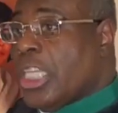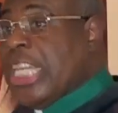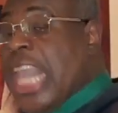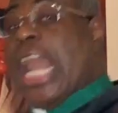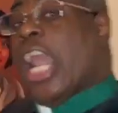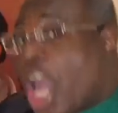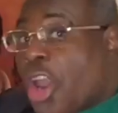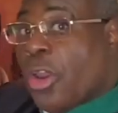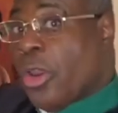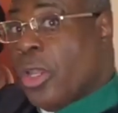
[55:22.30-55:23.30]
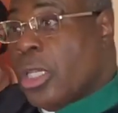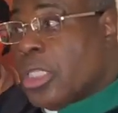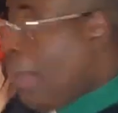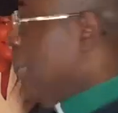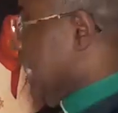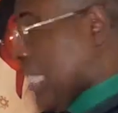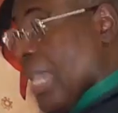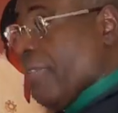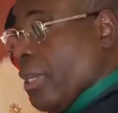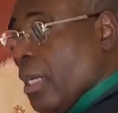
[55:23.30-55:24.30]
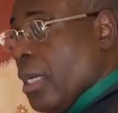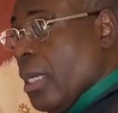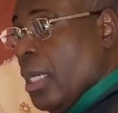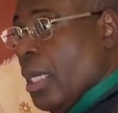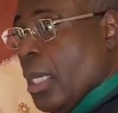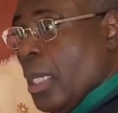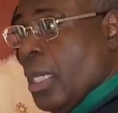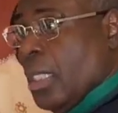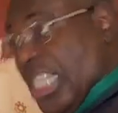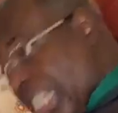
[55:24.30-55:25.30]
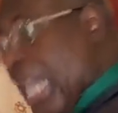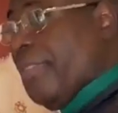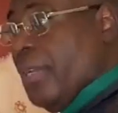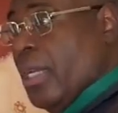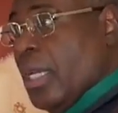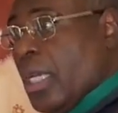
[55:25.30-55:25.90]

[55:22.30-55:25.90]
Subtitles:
Yet learn. Talking about the Savior. The Savior